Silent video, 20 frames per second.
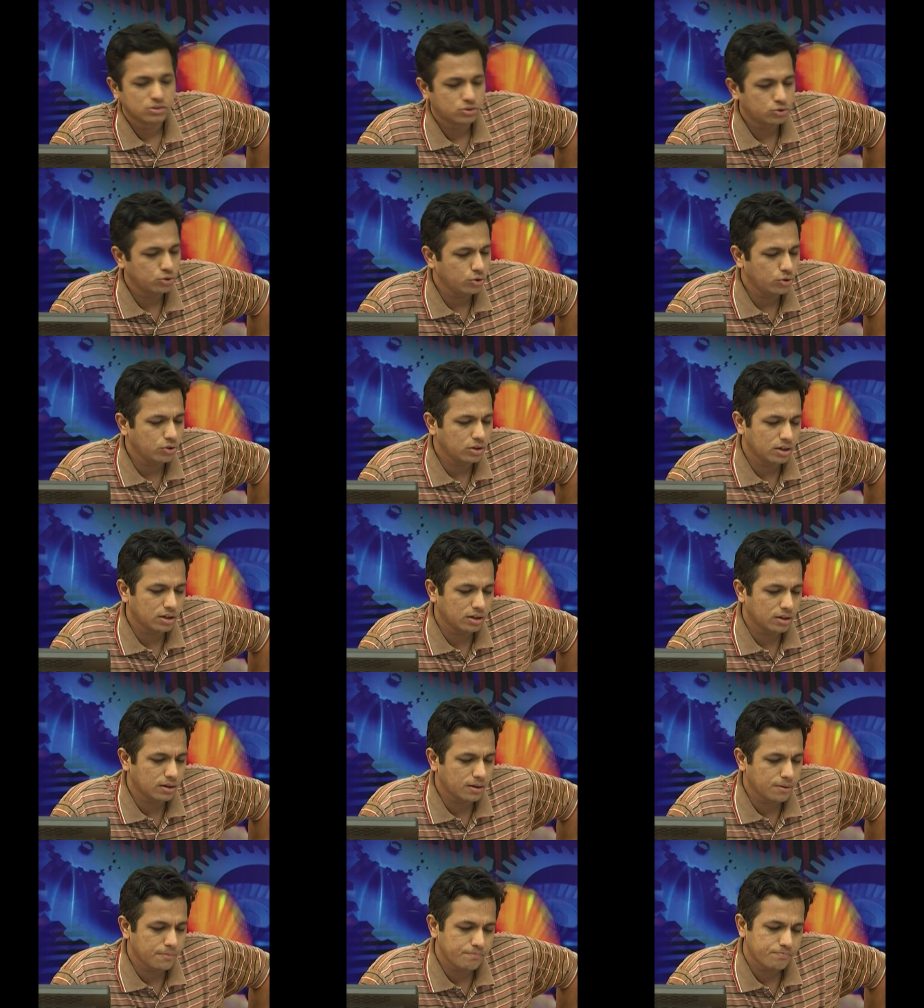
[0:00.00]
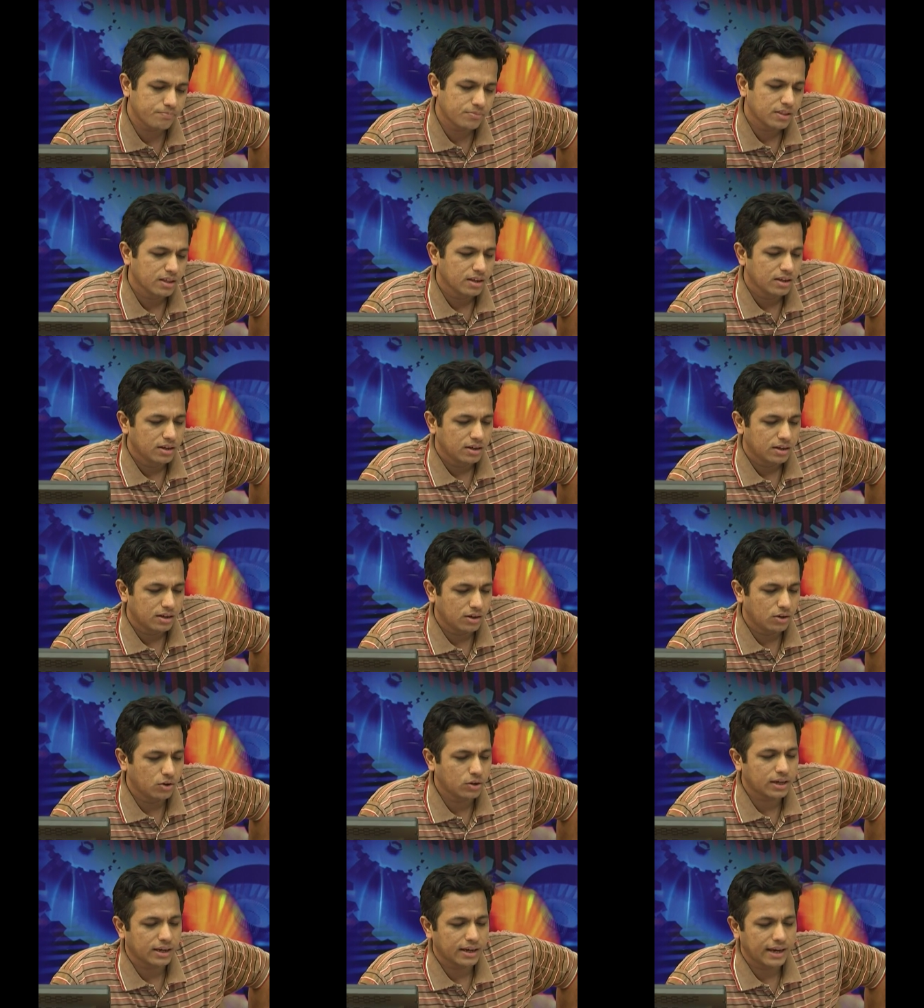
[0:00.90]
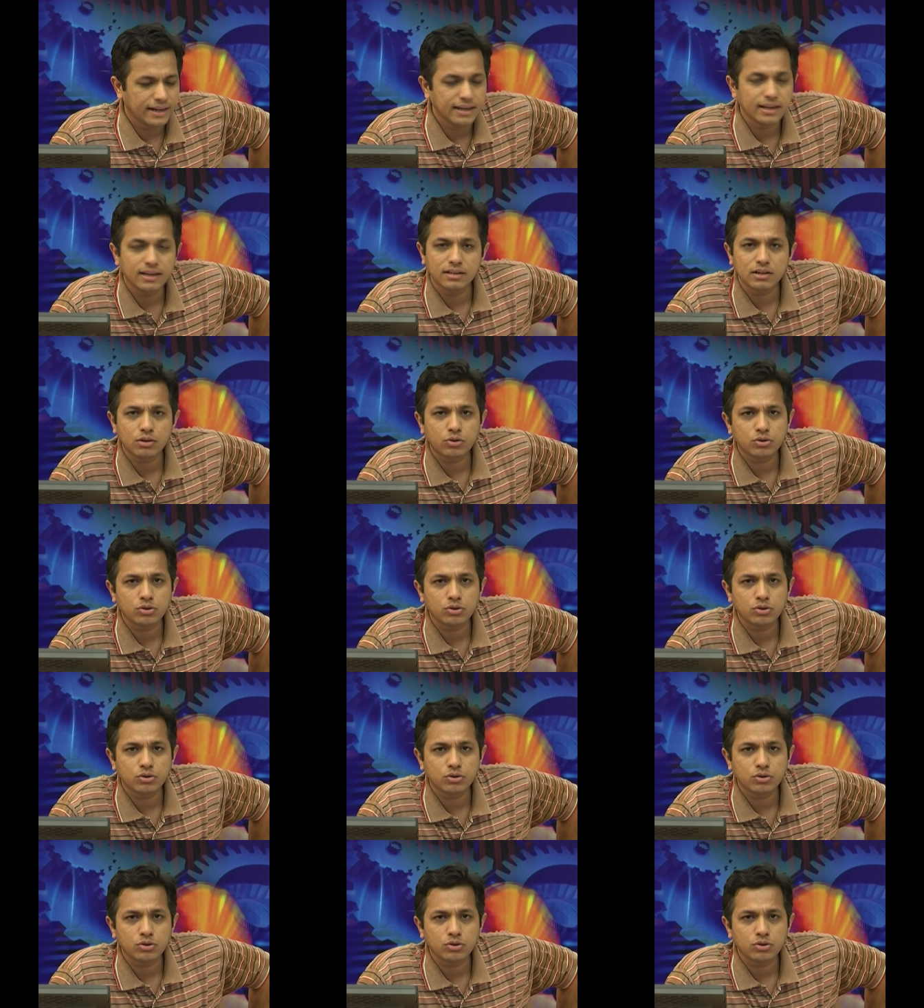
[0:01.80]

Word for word: So, um, okay, any other